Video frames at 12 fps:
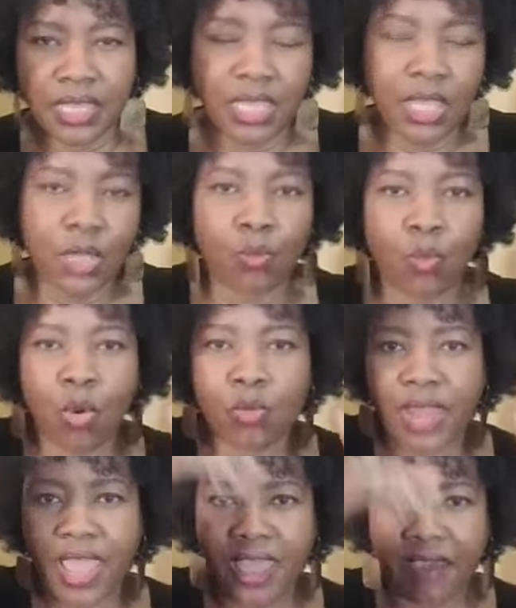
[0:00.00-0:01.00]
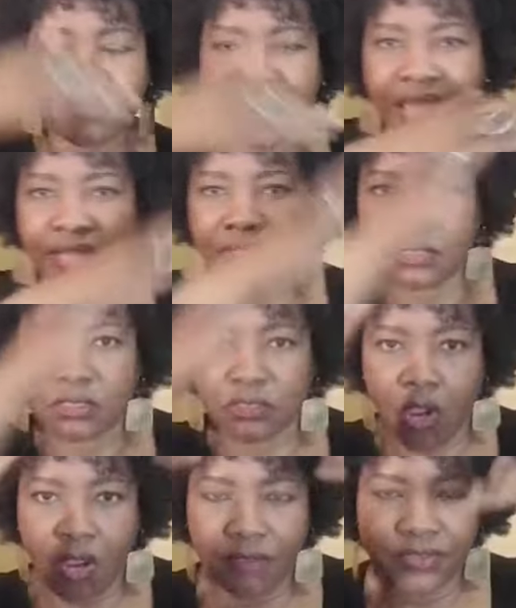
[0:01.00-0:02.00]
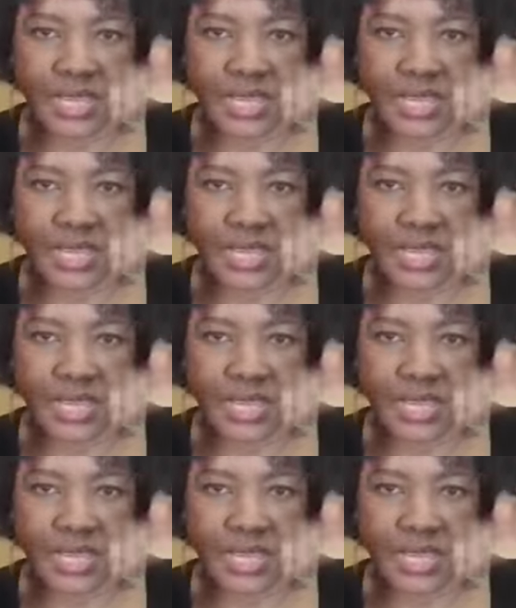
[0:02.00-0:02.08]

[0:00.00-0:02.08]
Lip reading: It won't have that soft